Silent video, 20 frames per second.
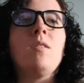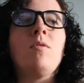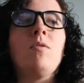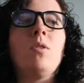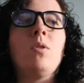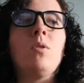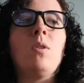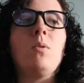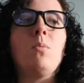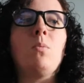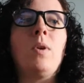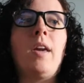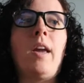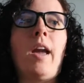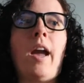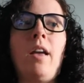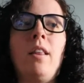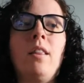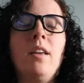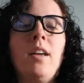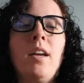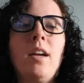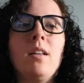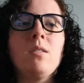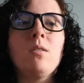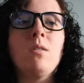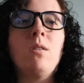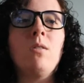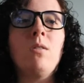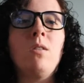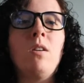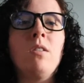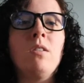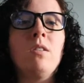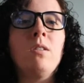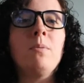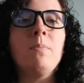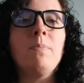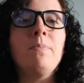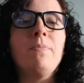even though we had the cats a lot
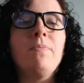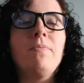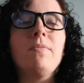longer.